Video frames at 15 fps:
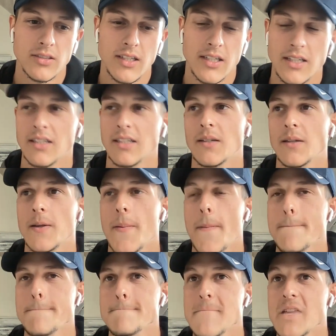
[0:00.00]
and
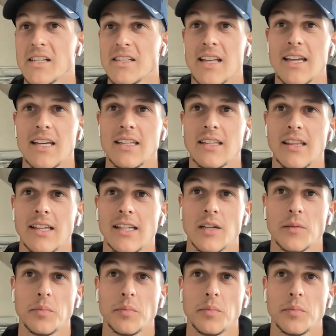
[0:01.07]
because they they